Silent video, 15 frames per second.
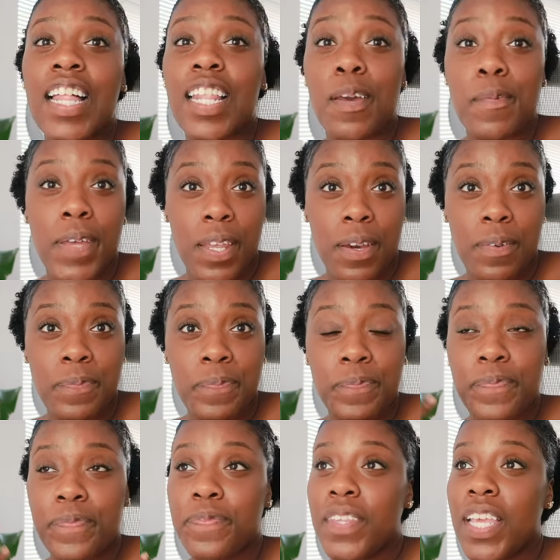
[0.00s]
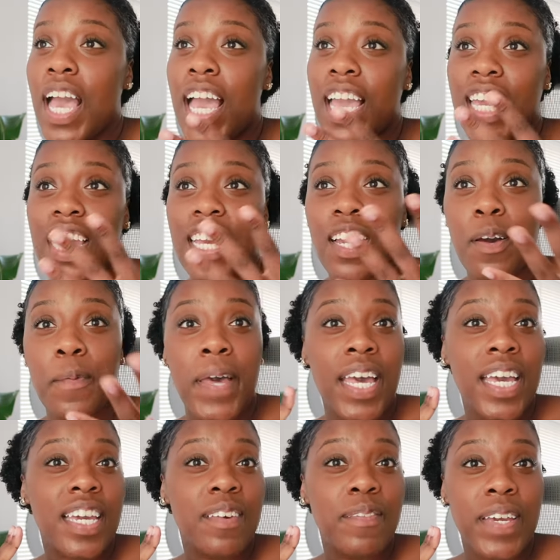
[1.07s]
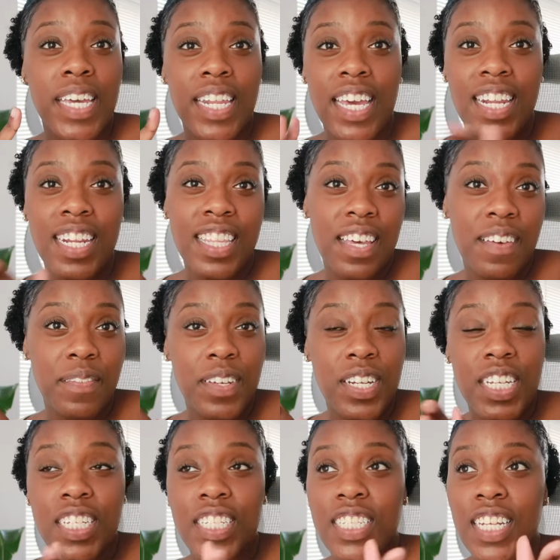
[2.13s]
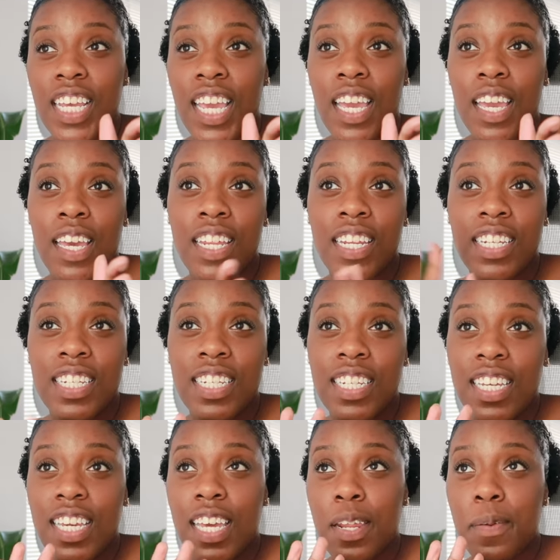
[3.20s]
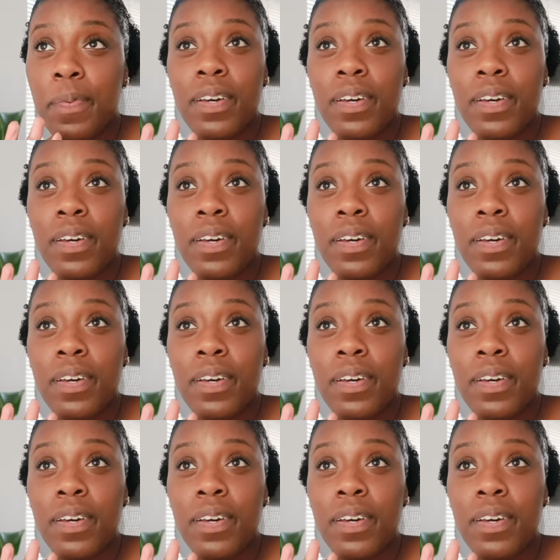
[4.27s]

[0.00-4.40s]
let me know. I can go back and we can edit that footage and get it